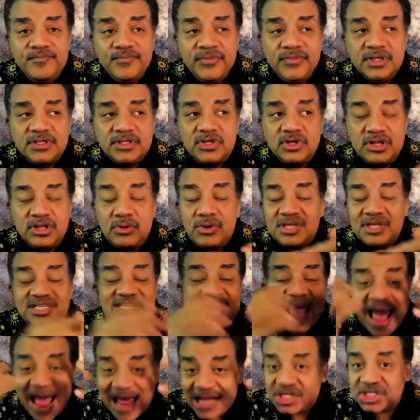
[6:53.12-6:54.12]
So they were
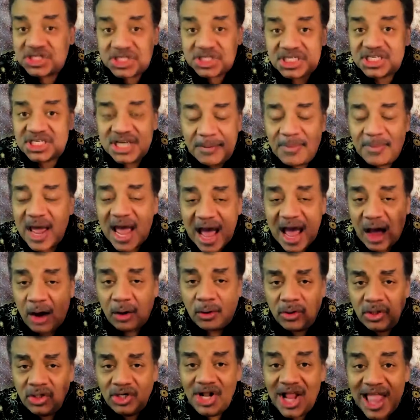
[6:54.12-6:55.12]
attached somehow.
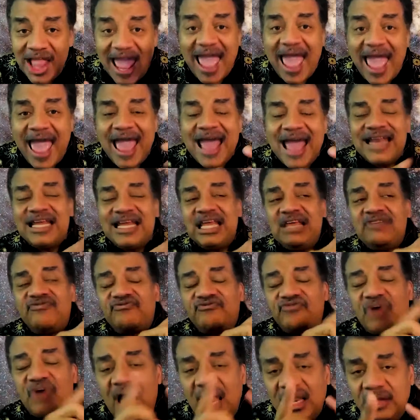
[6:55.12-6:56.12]
And he
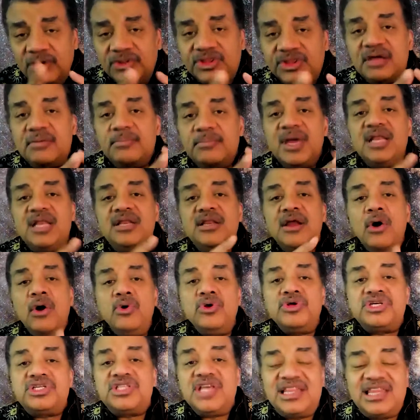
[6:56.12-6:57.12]
followed them and
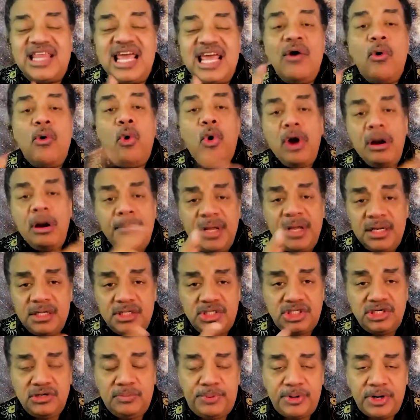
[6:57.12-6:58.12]
noticed that they orbited
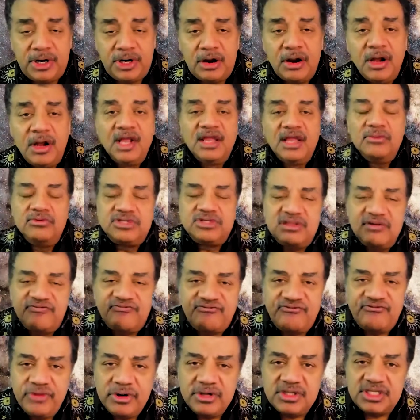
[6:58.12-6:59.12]
Jupiter. It was the
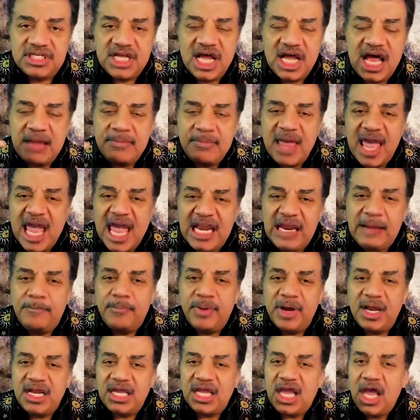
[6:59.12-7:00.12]
first time
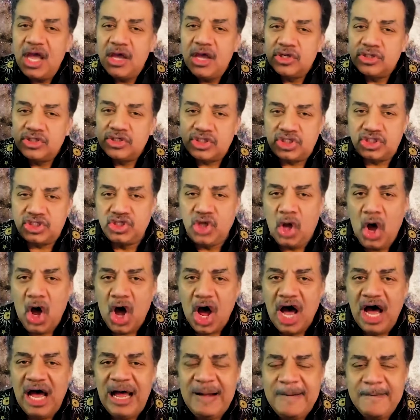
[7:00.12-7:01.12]
anybody
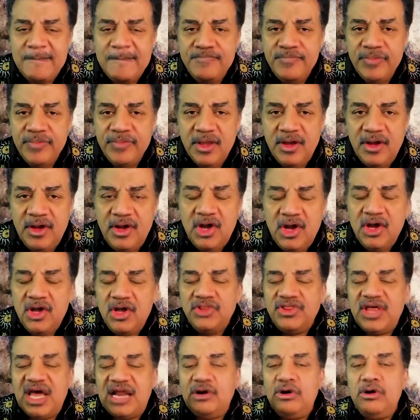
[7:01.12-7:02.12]
saw
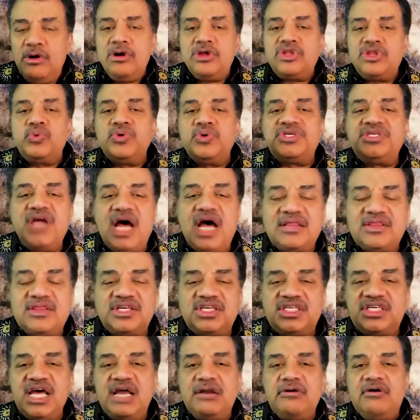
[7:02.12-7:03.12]
that Earth was not the
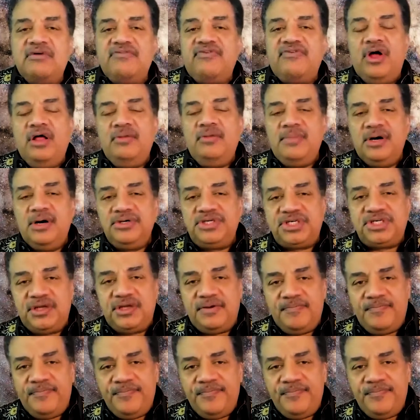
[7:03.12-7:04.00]
center of all motion.